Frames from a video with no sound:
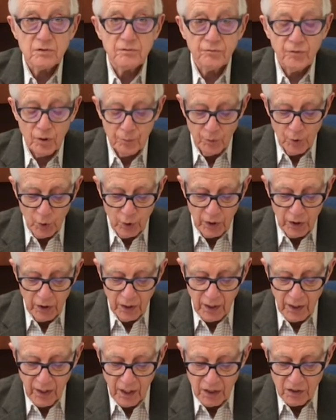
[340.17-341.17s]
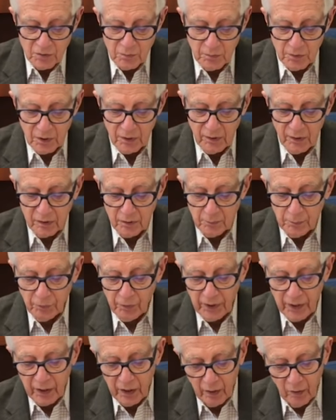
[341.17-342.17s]
of Community Engagement and the
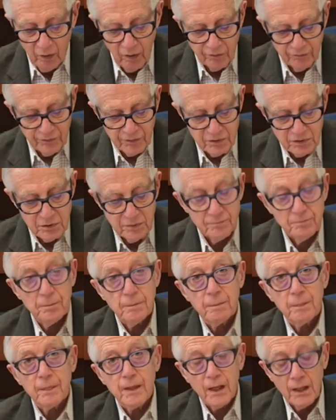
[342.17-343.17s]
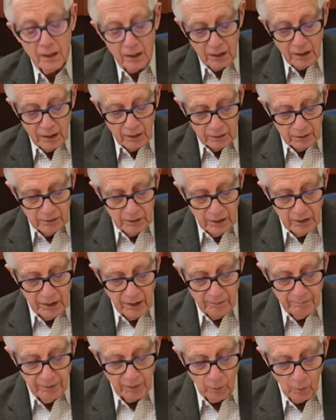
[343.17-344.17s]
Planning Office
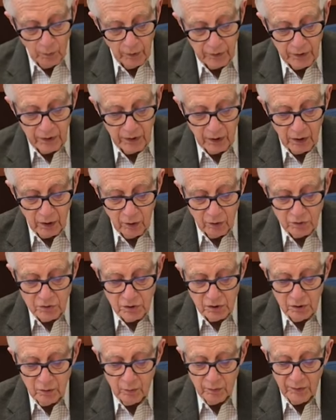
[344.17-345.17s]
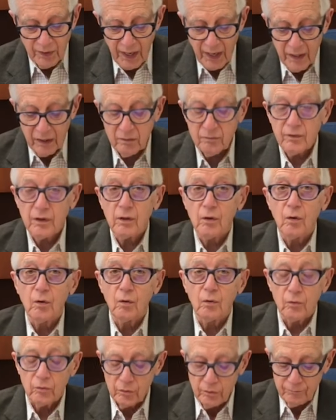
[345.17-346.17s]
have been working closely with Out of the
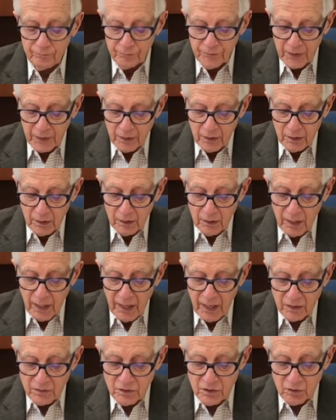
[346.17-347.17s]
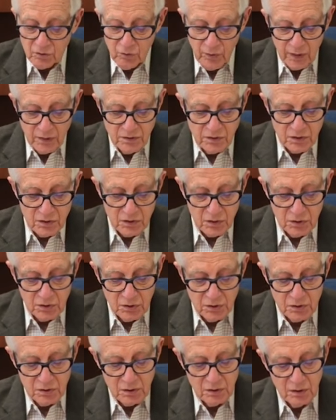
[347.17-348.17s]
Cold, Housing
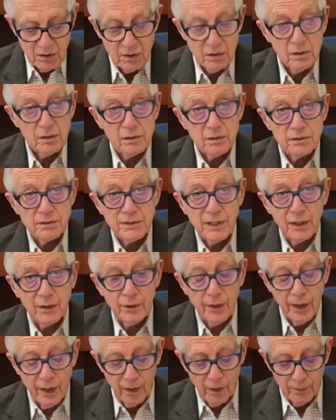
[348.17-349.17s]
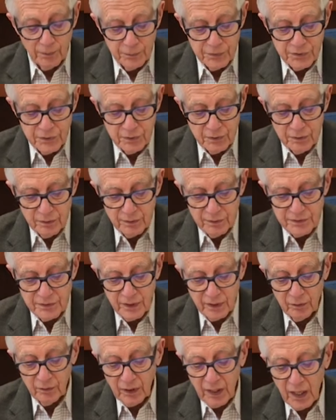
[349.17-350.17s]
Transitions, Center Helps,
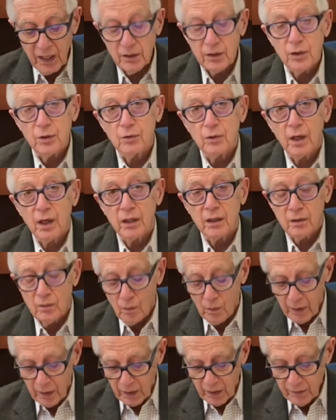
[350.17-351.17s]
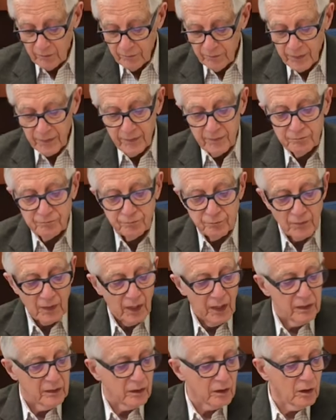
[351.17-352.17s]
Center County United Way,
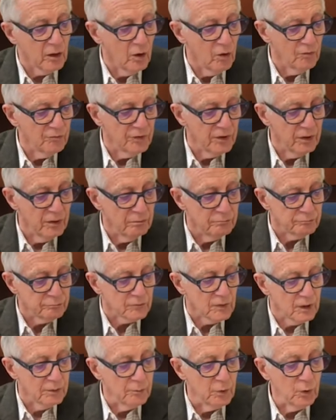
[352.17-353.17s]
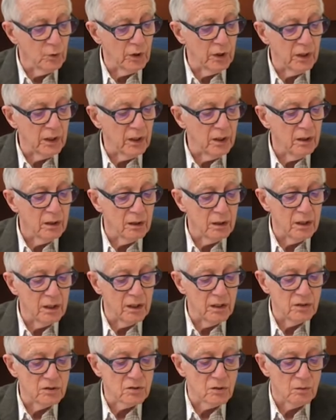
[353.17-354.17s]
and the COVID Community
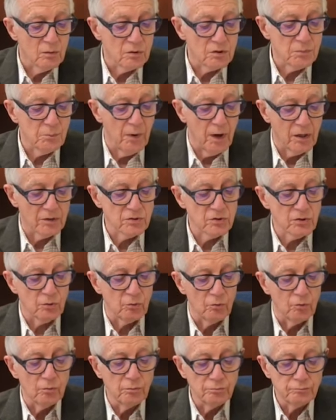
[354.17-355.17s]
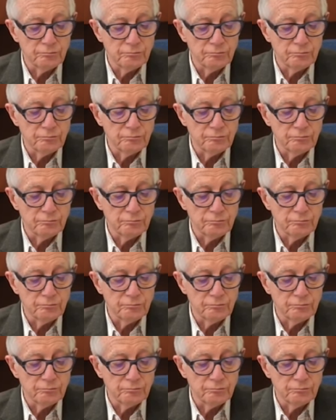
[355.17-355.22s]
Needs Response Group